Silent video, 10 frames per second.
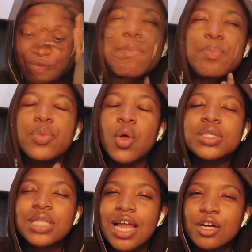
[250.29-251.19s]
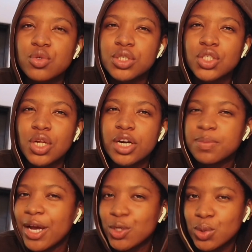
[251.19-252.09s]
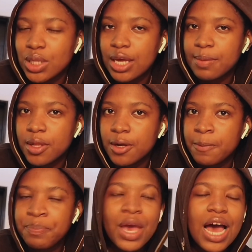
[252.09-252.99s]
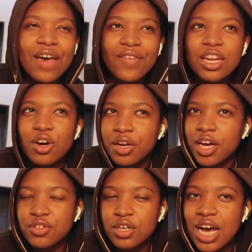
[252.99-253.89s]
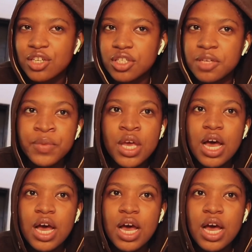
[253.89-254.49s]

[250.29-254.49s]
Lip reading: I am not lactose intolerant, but I don't like milk. I find it unnatural, actually.